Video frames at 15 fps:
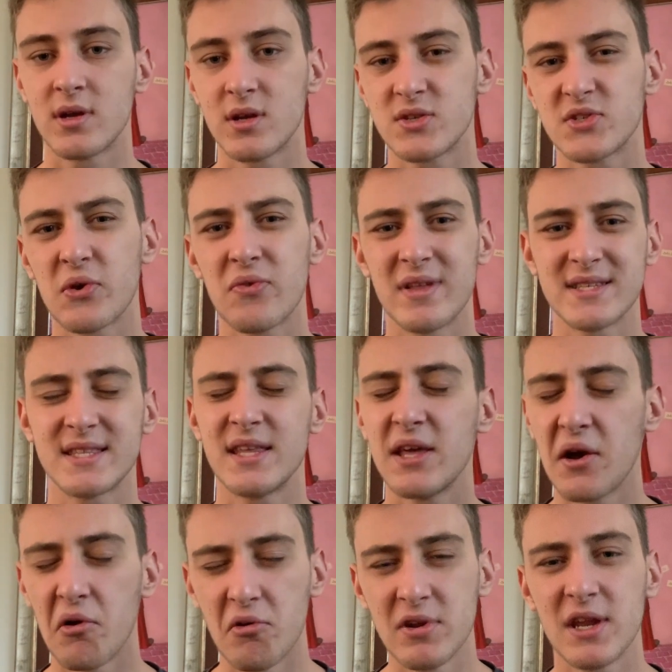So that's the
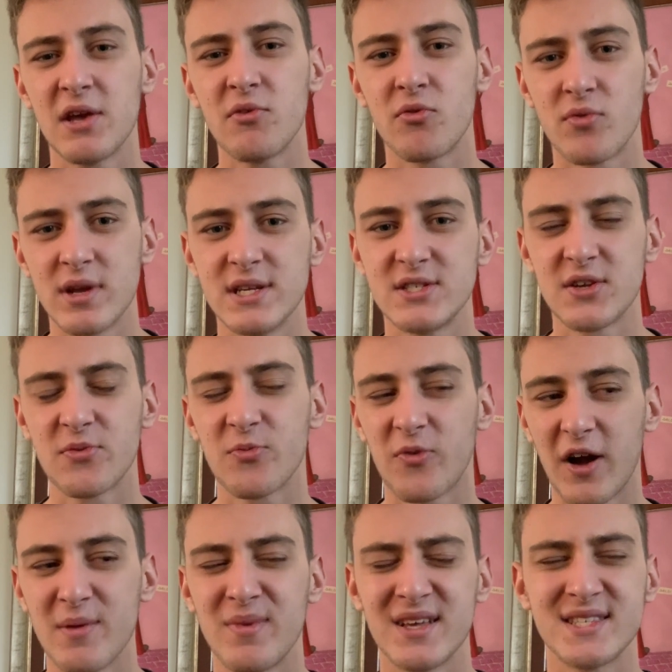only reason
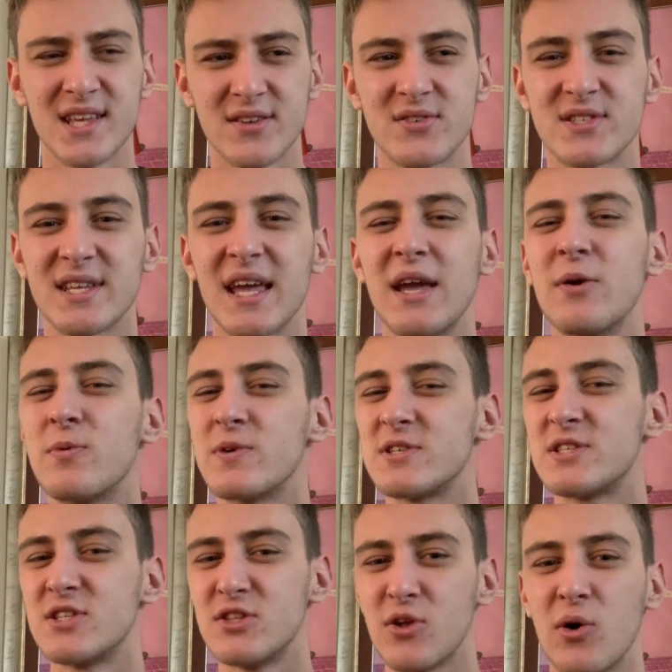why my Saturday
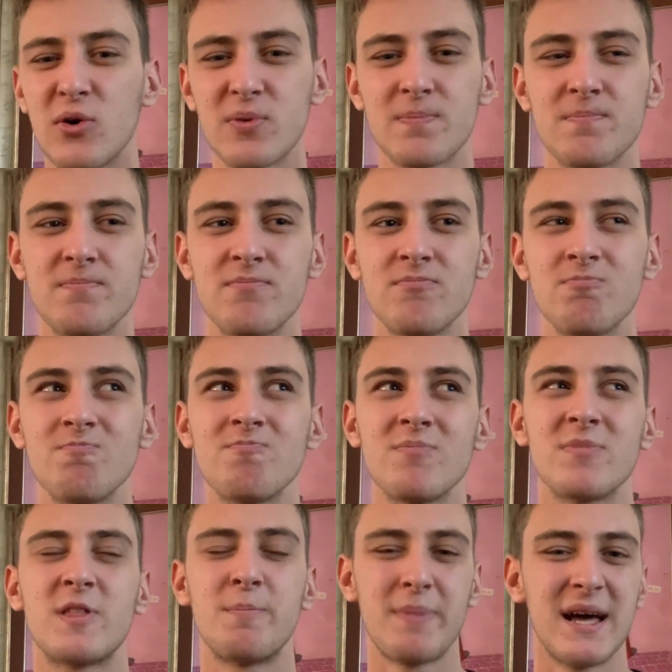was not
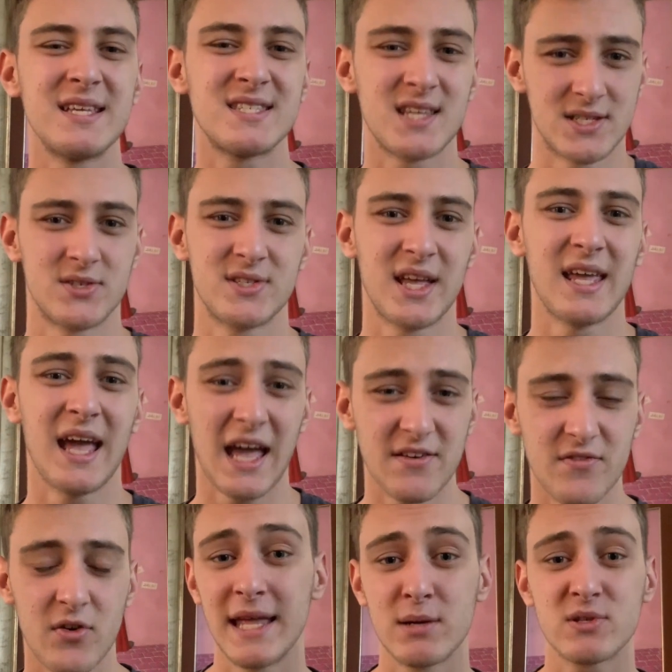the best Saturday
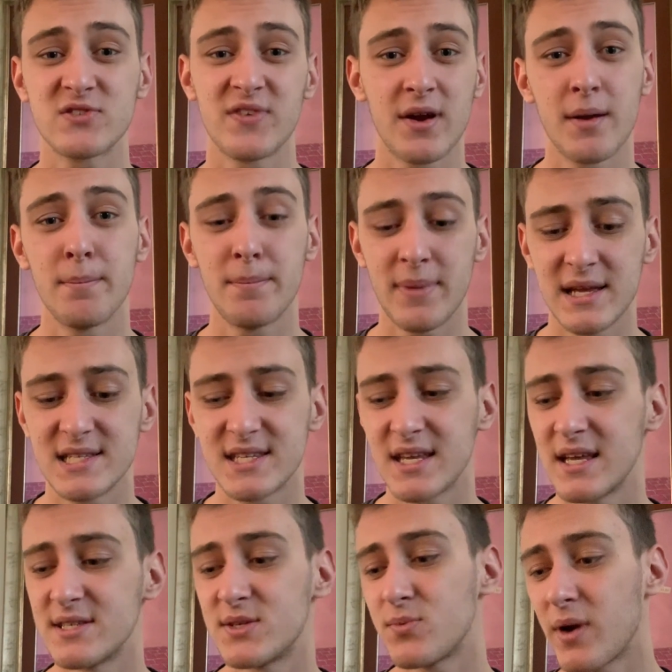ever, and I was very
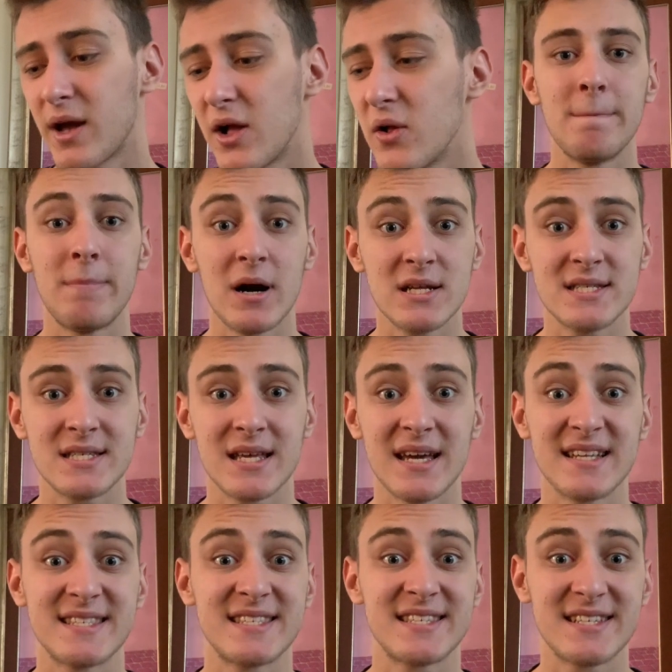busy as well, but
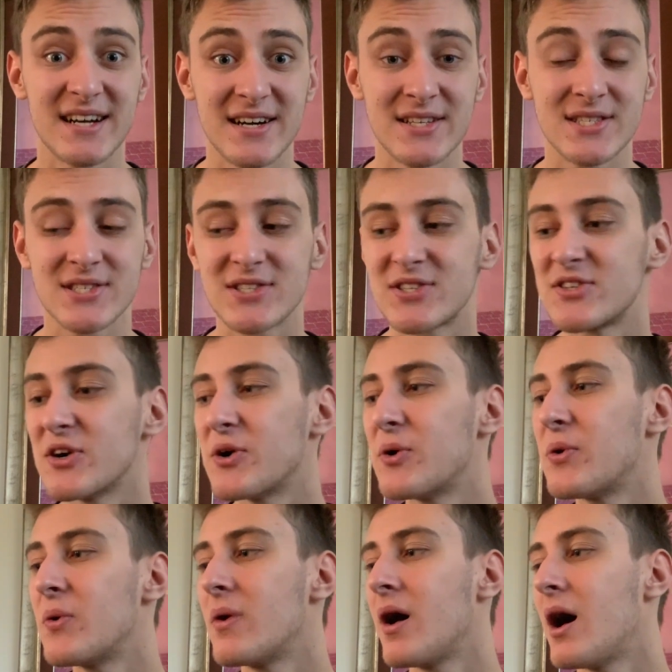it's done.
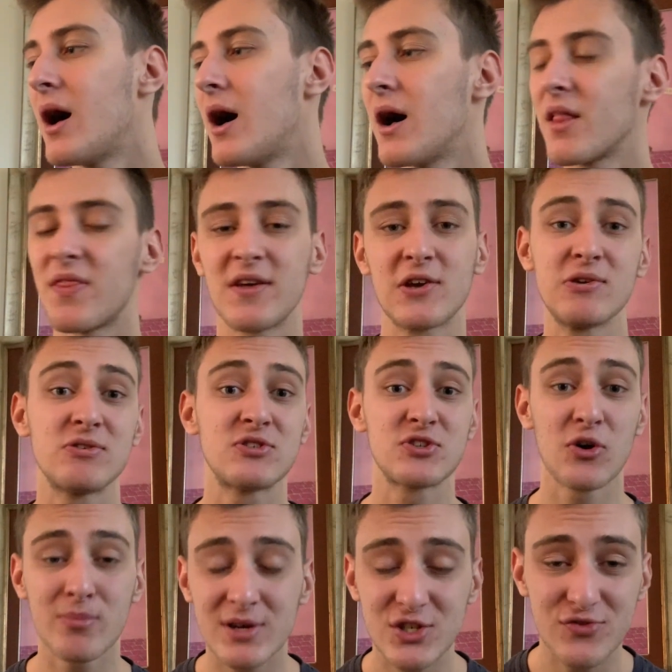So thank you
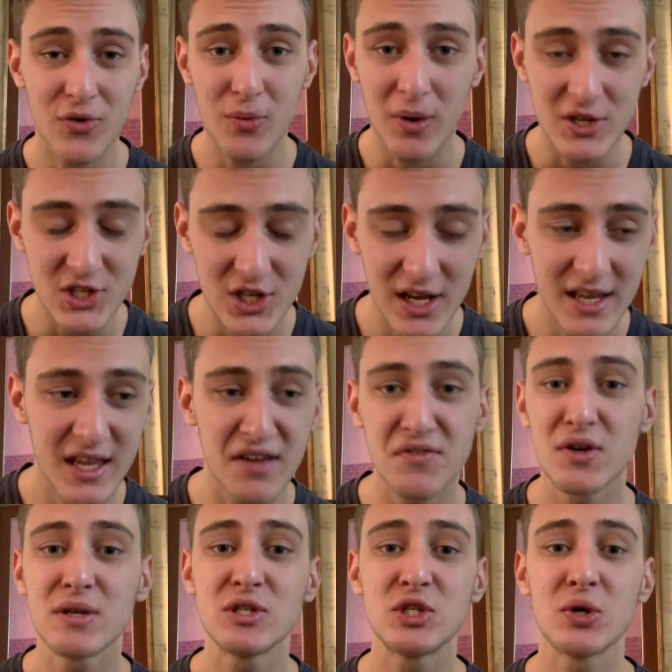so much for watching. If
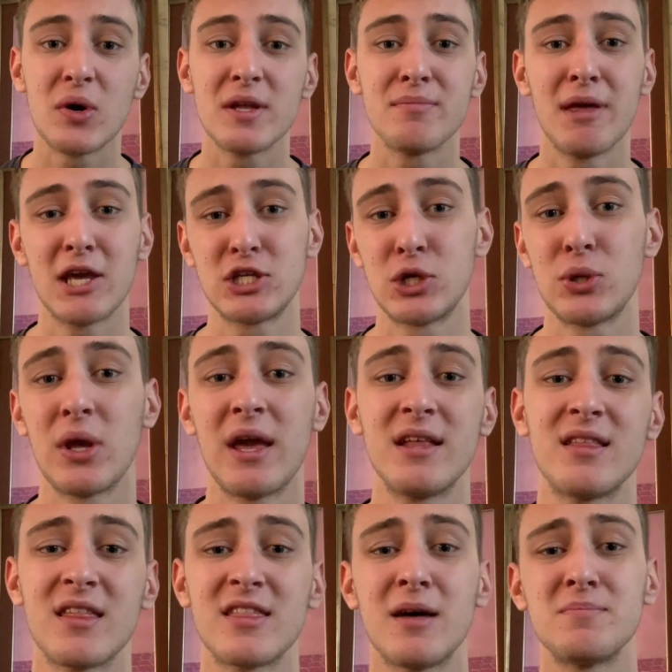you enjoyed, make sure you hit
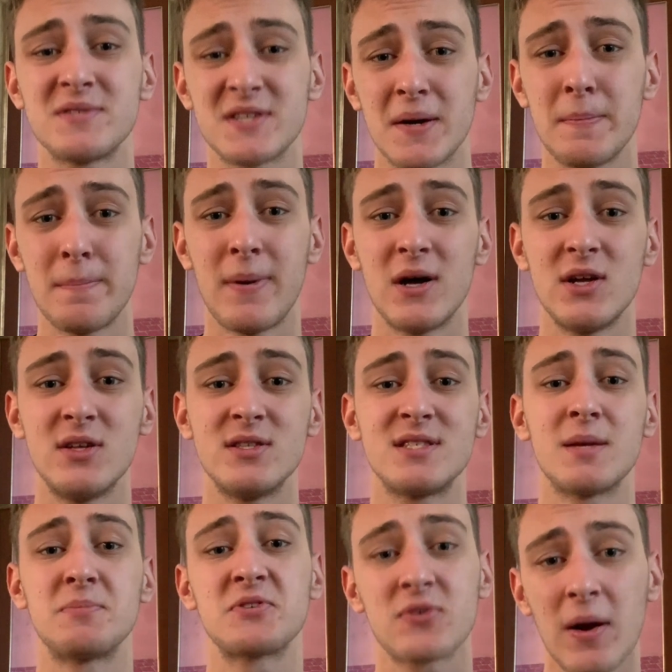the thumbs up button,
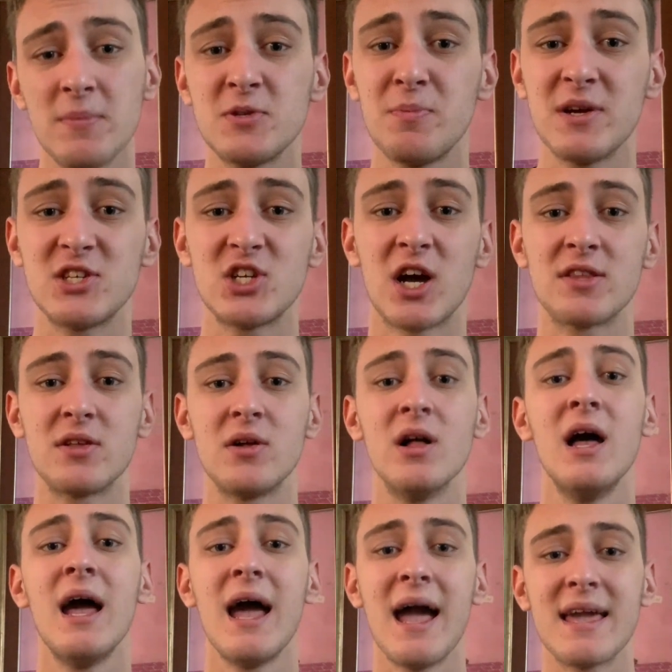subscribe to my channel,
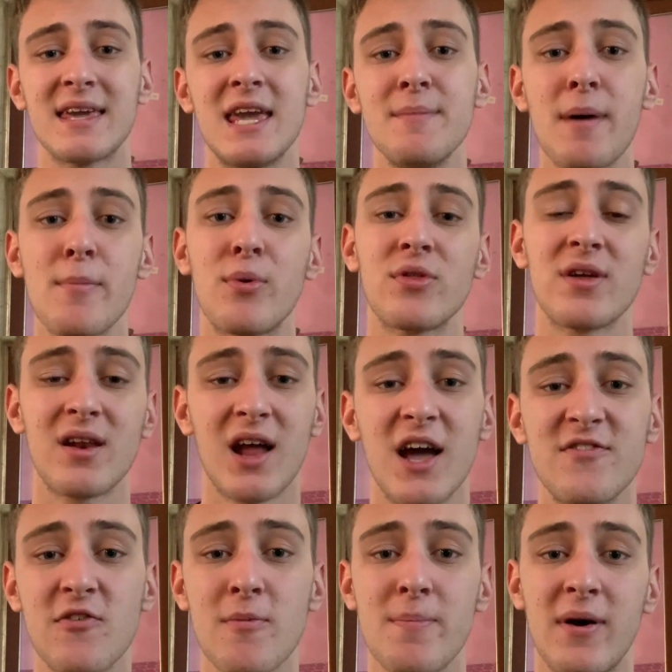and keep up with the
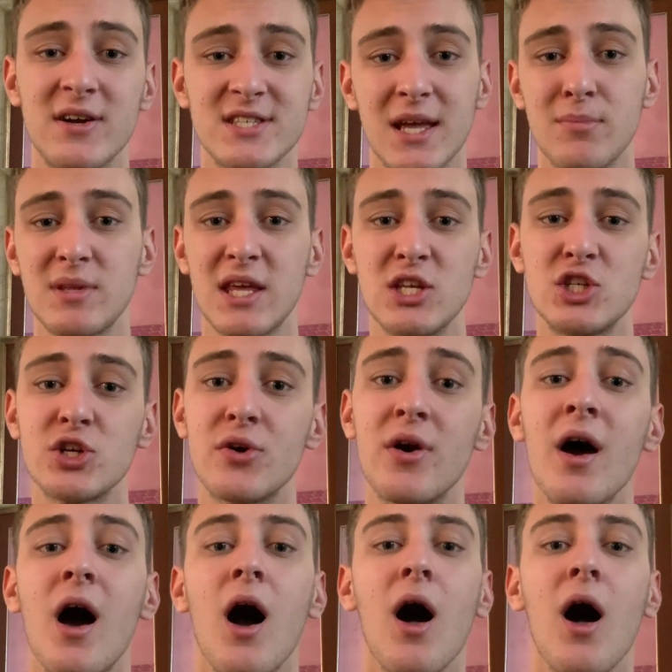life of a part-time teacher.